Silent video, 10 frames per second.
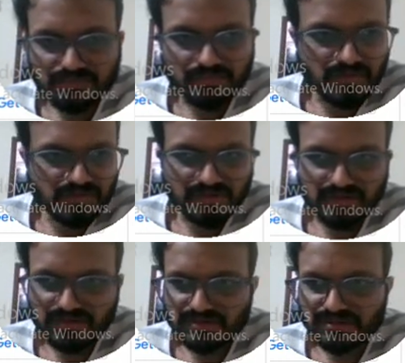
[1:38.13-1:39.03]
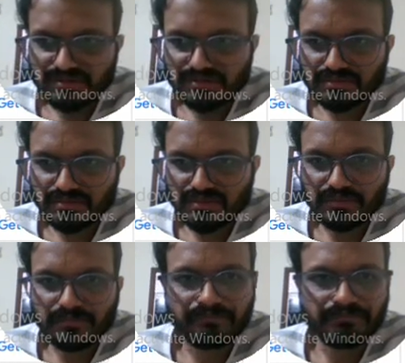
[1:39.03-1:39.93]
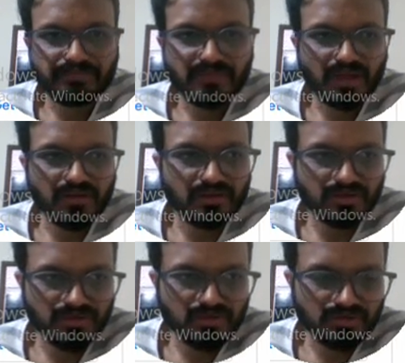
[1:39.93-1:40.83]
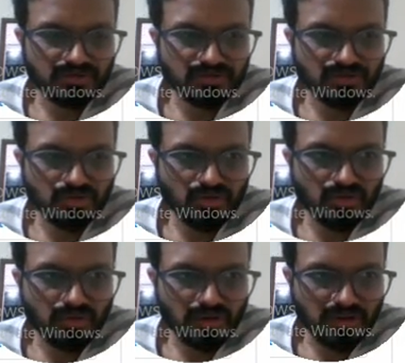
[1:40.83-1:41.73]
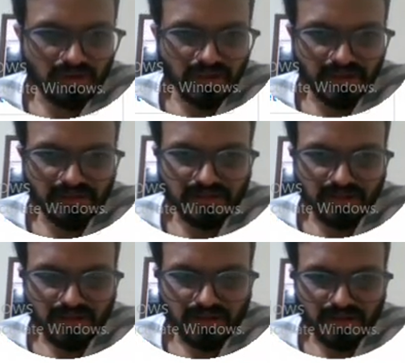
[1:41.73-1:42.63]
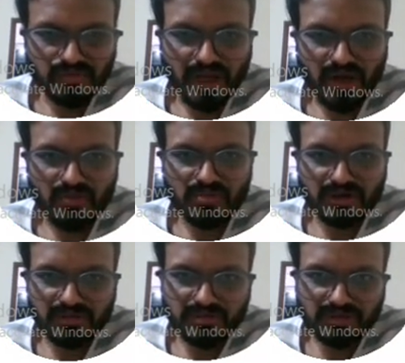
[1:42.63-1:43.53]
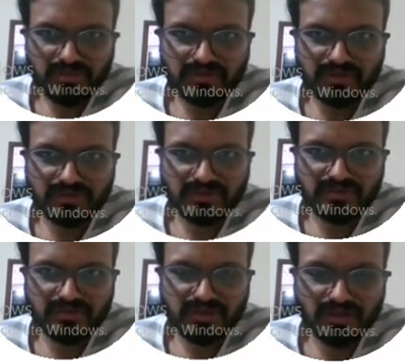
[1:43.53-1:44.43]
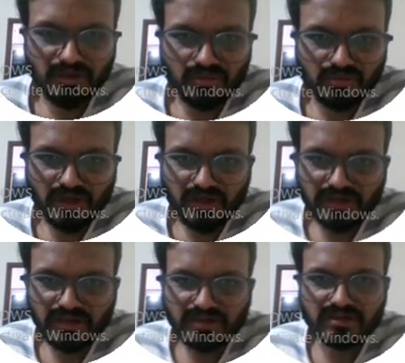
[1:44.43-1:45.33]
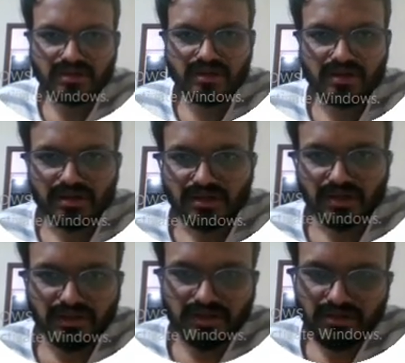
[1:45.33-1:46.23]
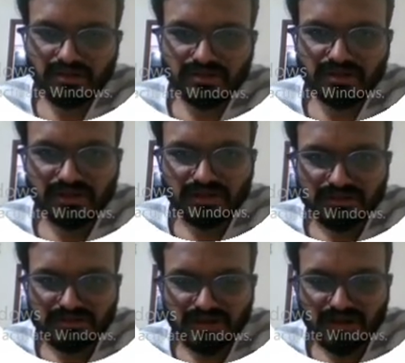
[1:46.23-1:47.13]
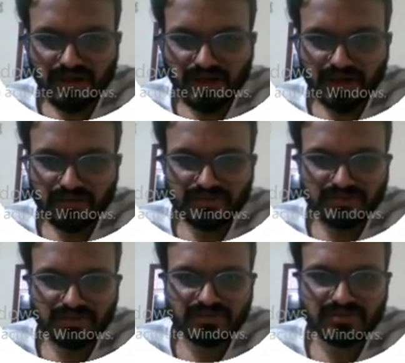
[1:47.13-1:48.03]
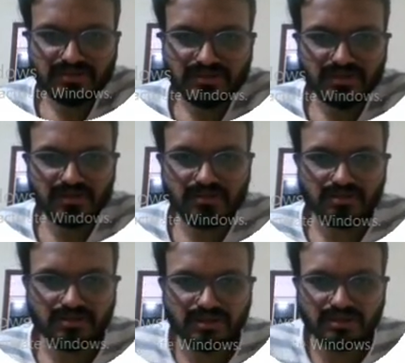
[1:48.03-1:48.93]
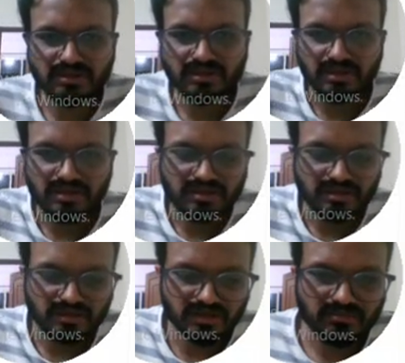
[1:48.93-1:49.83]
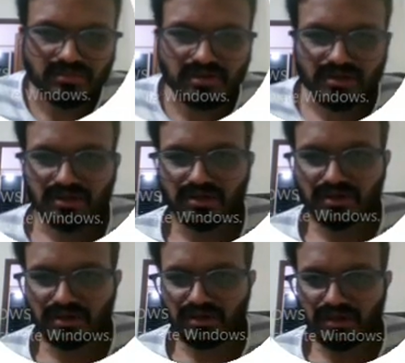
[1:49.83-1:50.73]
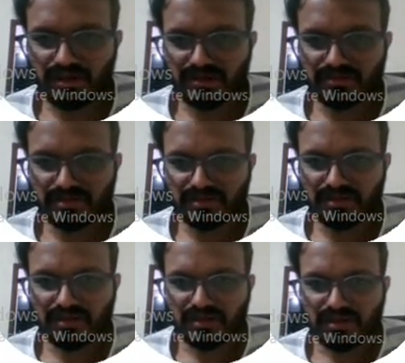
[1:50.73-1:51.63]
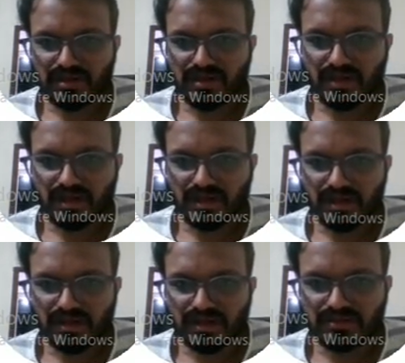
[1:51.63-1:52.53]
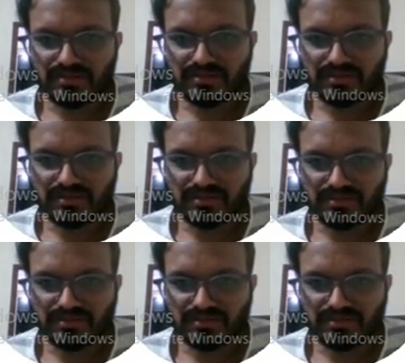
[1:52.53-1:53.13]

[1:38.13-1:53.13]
business. Okay, I will show you like if we have multiple businesses, then how to add it. Like click on the star, add a business, click on the name. Let's say I says